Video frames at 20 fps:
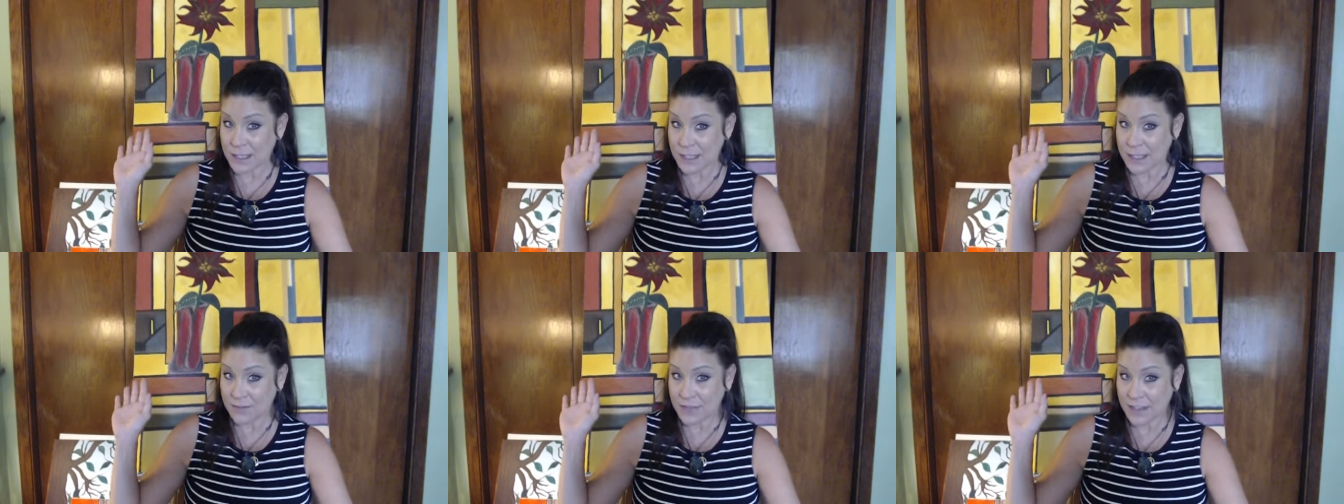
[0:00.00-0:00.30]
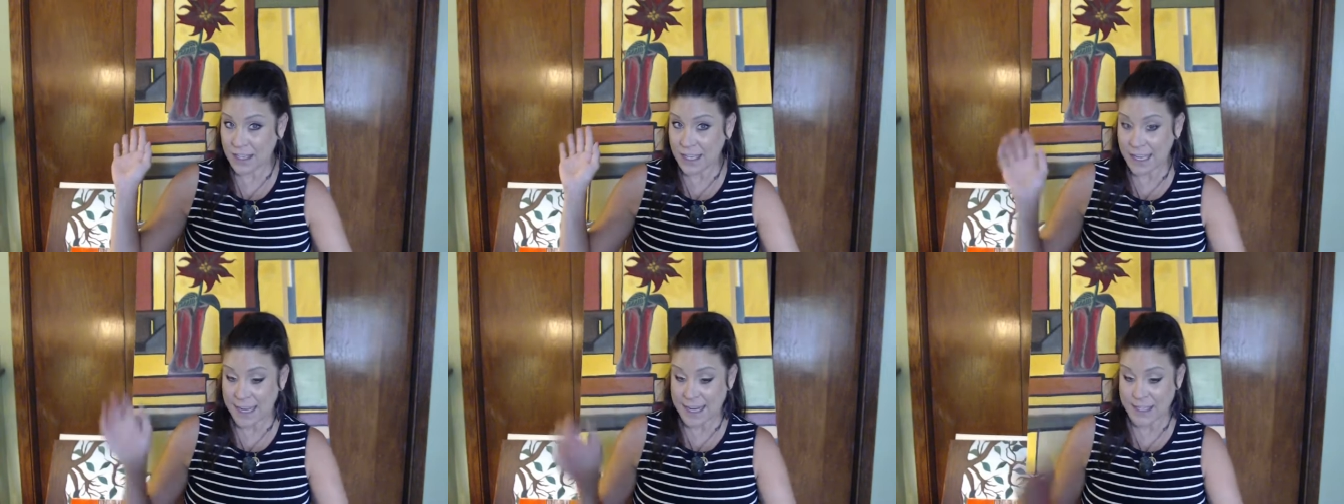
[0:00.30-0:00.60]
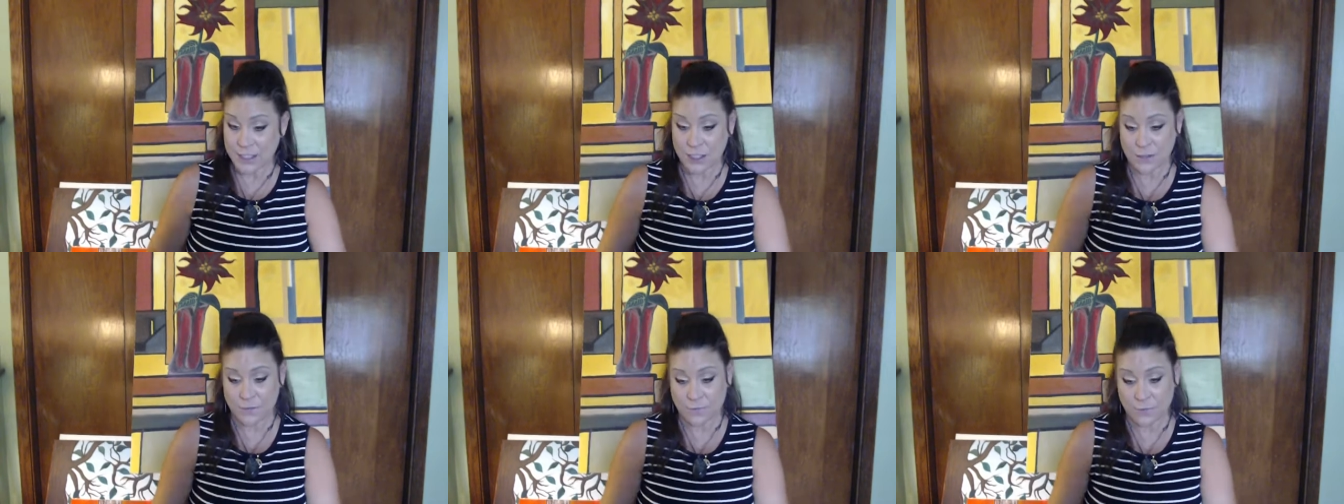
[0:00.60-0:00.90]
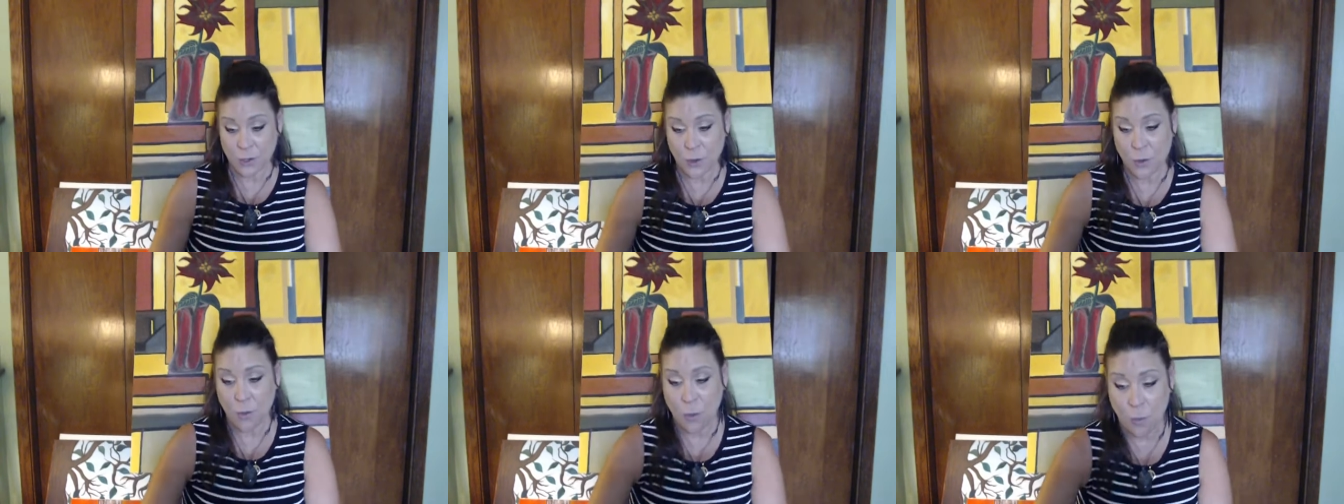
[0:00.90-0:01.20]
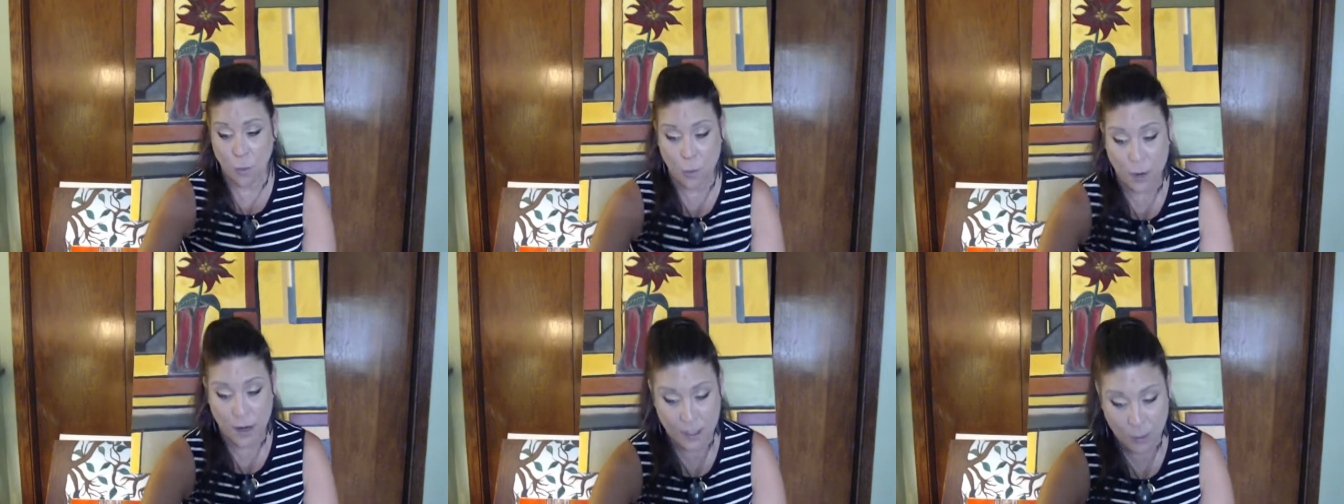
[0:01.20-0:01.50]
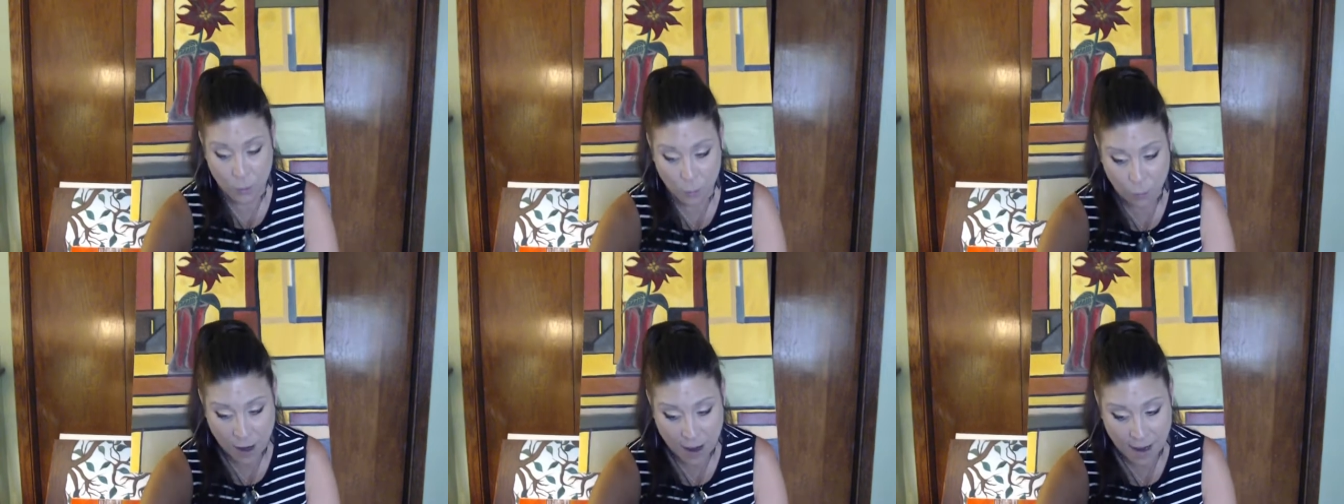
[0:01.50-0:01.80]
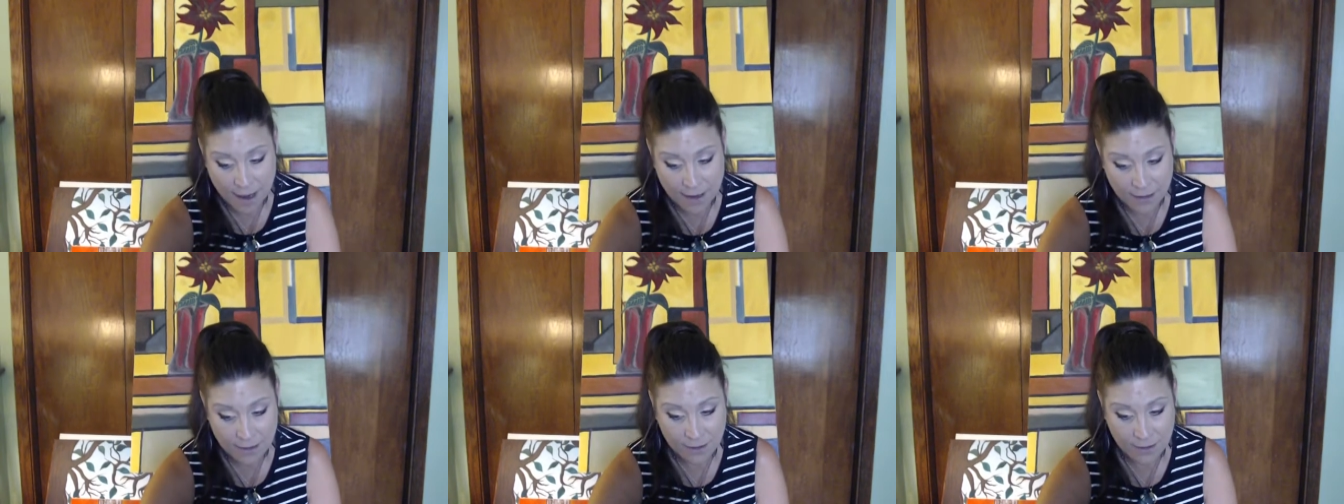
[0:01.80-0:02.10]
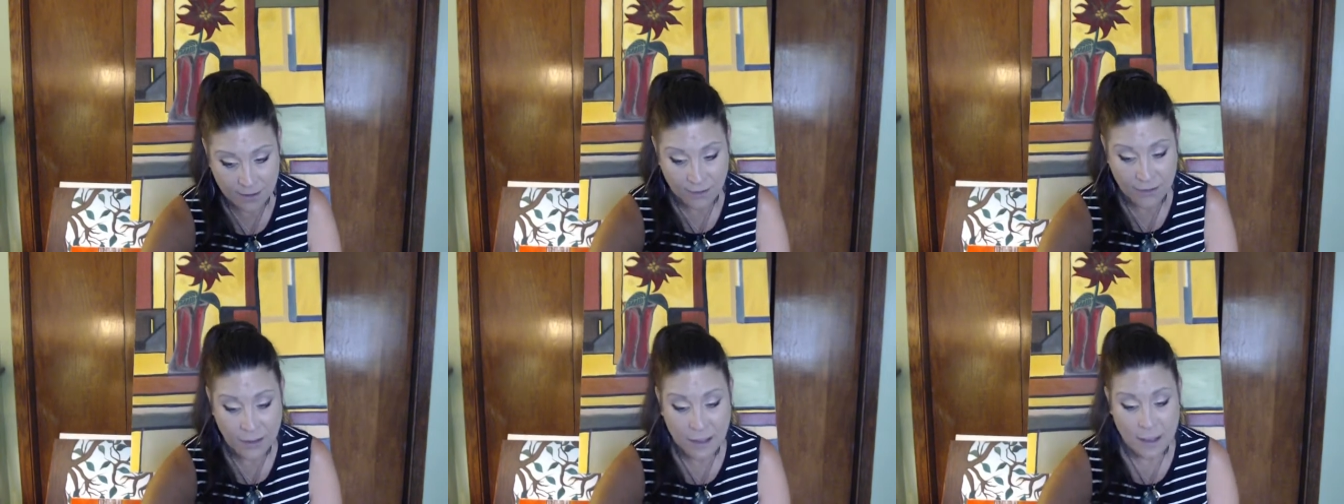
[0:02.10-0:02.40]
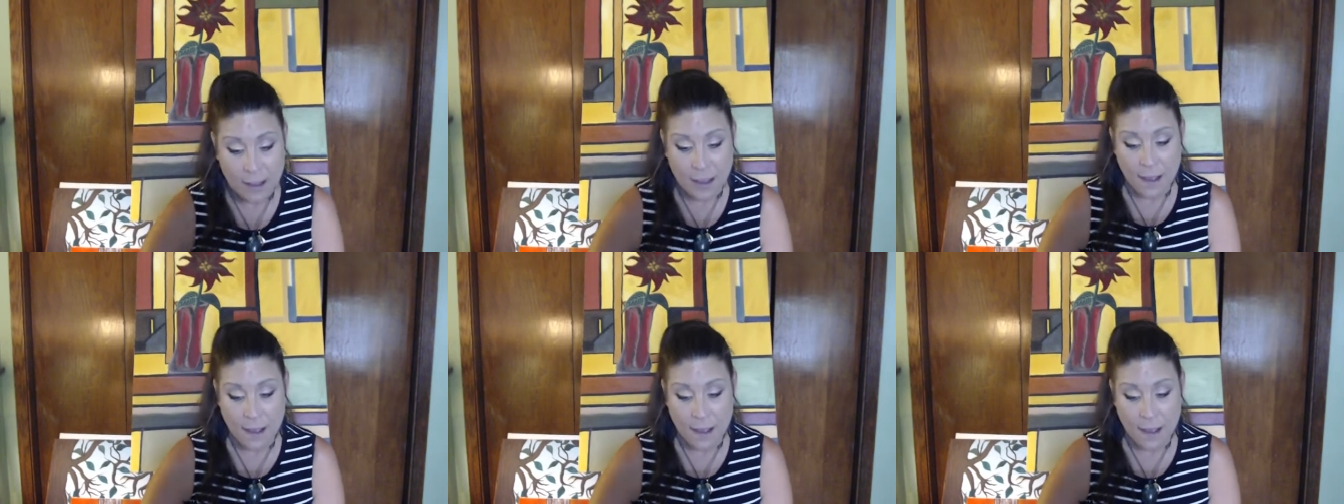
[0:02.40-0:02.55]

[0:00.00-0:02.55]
on a vacation for quite a while.